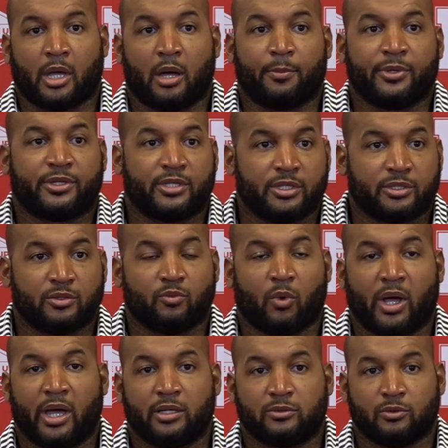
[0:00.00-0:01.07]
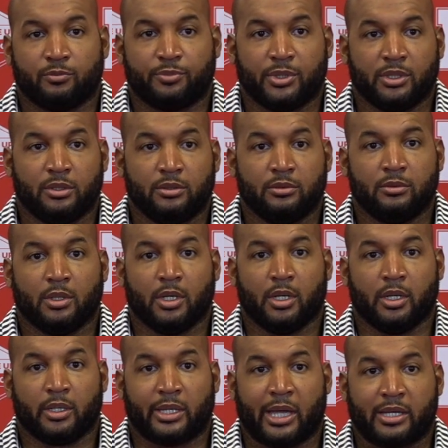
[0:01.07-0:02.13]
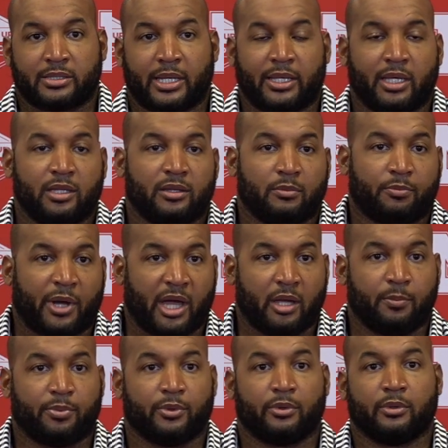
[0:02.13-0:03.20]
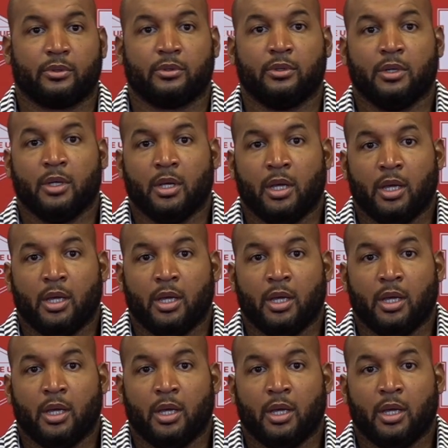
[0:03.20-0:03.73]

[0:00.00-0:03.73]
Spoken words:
competition-wise, will be guys like Ethan Piper.